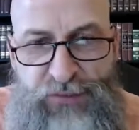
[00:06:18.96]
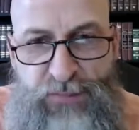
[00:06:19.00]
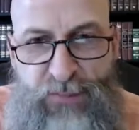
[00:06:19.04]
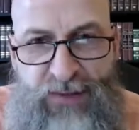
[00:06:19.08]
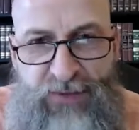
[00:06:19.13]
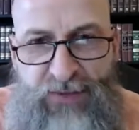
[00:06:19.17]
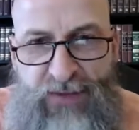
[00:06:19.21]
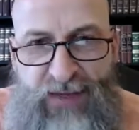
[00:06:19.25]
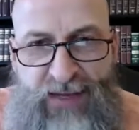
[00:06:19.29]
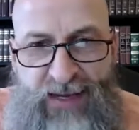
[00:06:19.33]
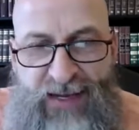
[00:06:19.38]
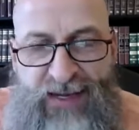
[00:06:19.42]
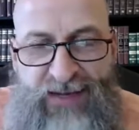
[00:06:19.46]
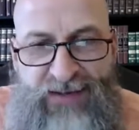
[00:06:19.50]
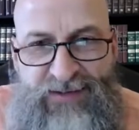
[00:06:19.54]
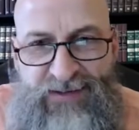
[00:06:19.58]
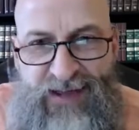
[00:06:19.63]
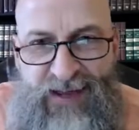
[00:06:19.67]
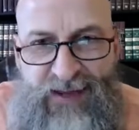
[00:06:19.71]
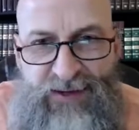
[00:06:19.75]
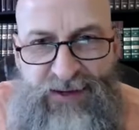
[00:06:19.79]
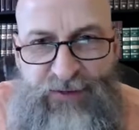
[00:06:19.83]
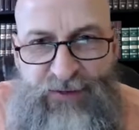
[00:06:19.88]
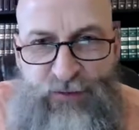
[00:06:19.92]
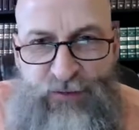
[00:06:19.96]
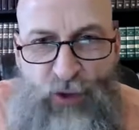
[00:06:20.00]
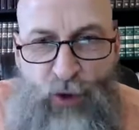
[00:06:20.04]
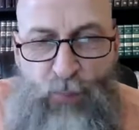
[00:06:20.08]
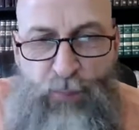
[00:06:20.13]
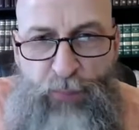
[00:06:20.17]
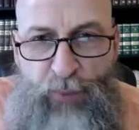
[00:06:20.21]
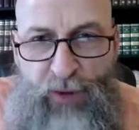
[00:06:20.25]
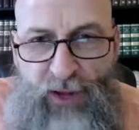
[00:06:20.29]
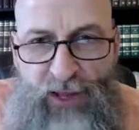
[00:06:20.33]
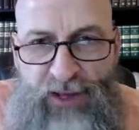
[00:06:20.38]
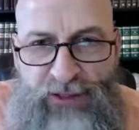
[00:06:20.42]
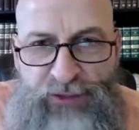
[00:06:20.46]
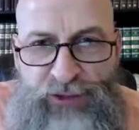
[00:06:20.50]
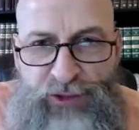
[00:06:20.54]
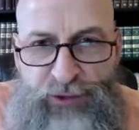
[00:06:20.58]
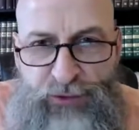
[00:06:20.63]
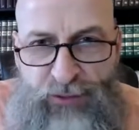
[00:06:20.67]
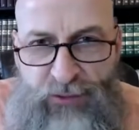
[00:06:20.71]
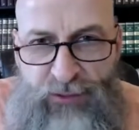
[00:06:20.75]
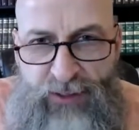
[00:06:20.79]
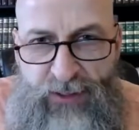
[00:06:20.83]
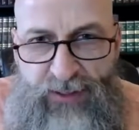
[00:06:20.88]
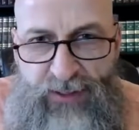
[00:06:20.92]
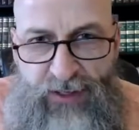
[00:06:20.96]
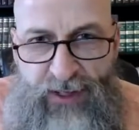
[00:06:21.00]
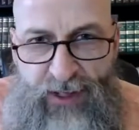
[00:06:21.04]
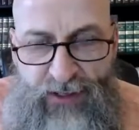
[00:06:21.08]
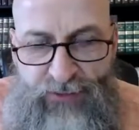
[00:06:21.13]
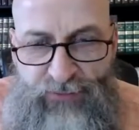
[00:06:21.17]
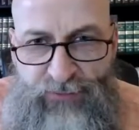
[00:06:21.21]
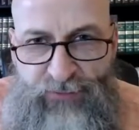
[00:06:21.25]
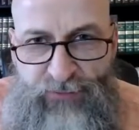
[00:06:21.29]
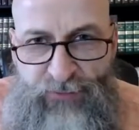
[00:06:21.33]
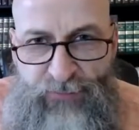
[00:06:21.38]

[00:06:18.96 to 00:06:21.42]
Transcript: that he takes no pleasure in us.